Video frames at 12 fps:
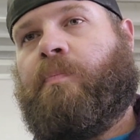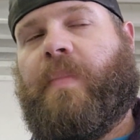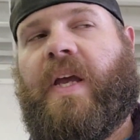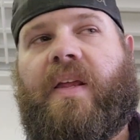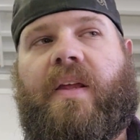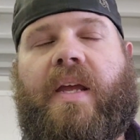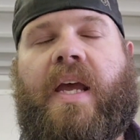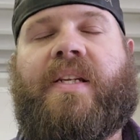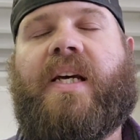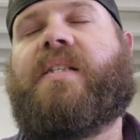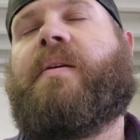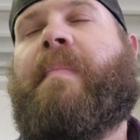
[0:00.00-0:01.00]
It
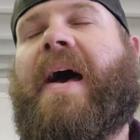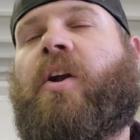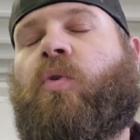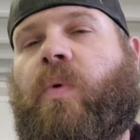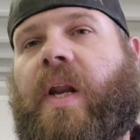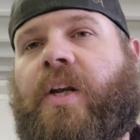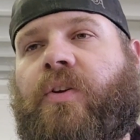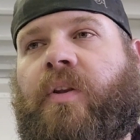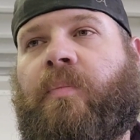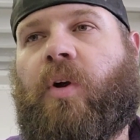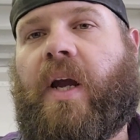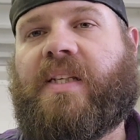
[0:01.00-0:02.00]
doesn't matter when I do
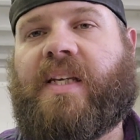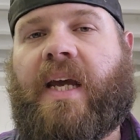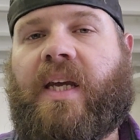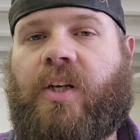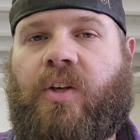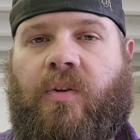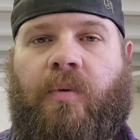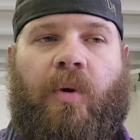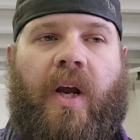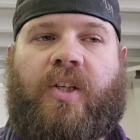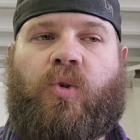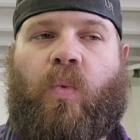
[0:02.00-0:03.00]
the brakes. I can do the
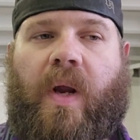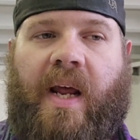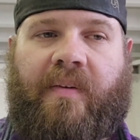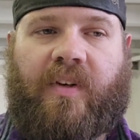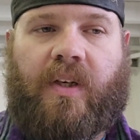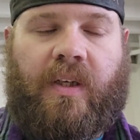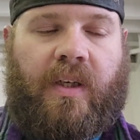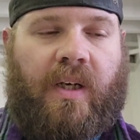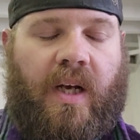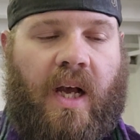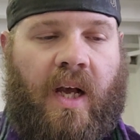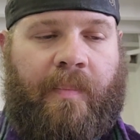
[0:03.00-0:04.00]
brakes whenever.
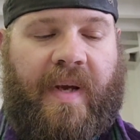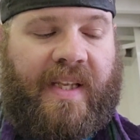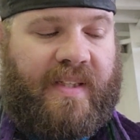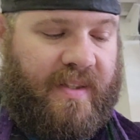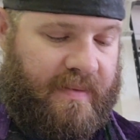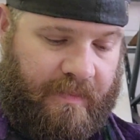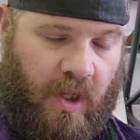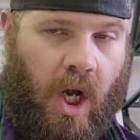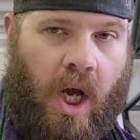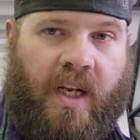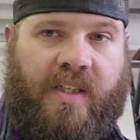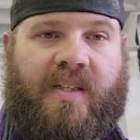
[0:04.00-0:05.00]
It's
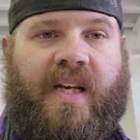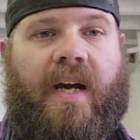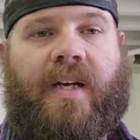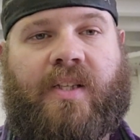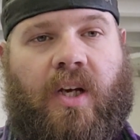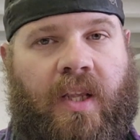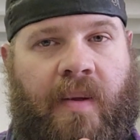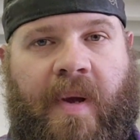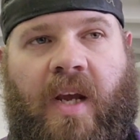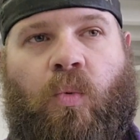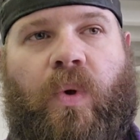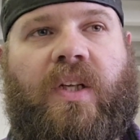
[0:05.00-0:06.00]
on the
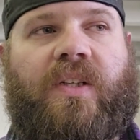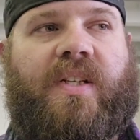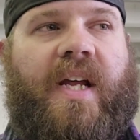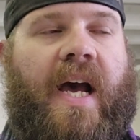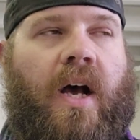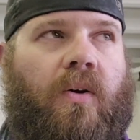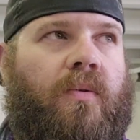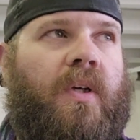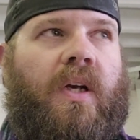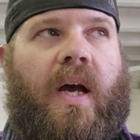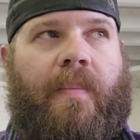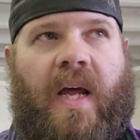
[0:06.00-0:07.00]
main wheels now.
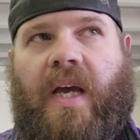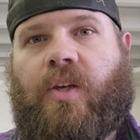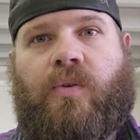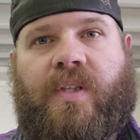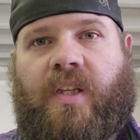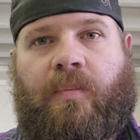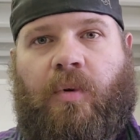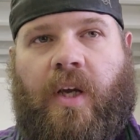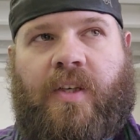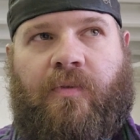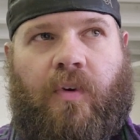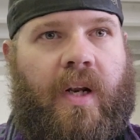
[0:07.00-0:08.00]
I'm not using the
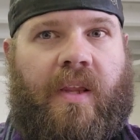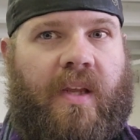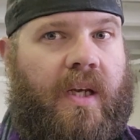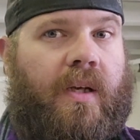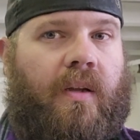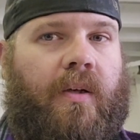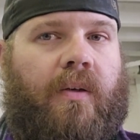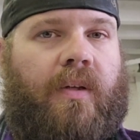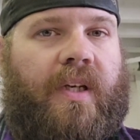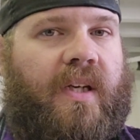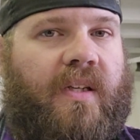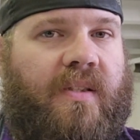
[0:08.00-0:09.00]
brakes for anything,
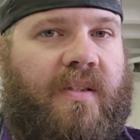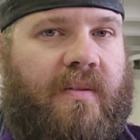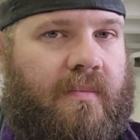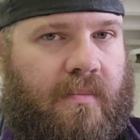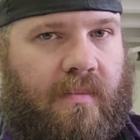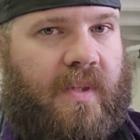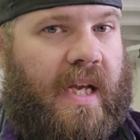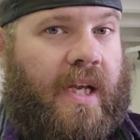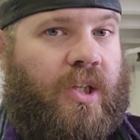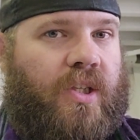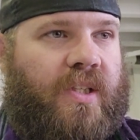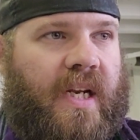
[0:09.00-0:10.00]
clearly, because
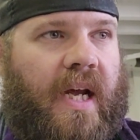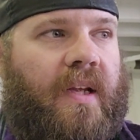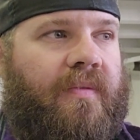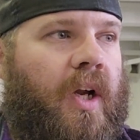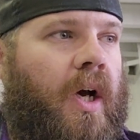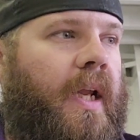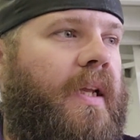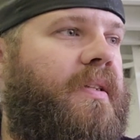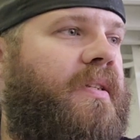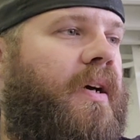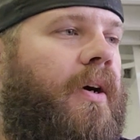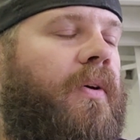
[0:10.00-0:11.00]
engine's not even on it.
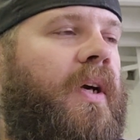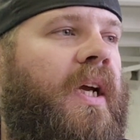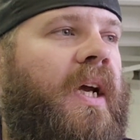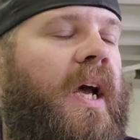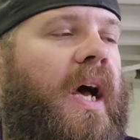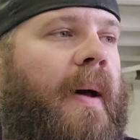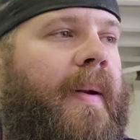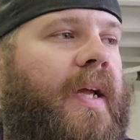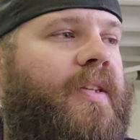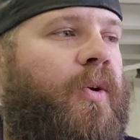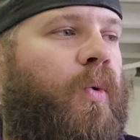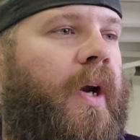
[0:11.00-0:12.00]
So I'm
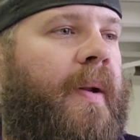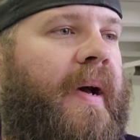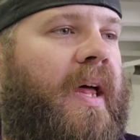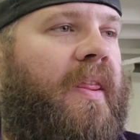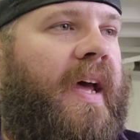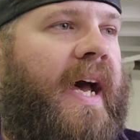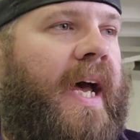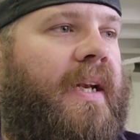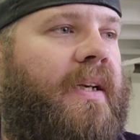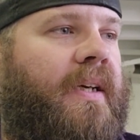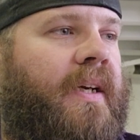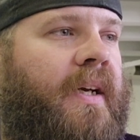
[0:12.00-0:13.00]
not too worried about that.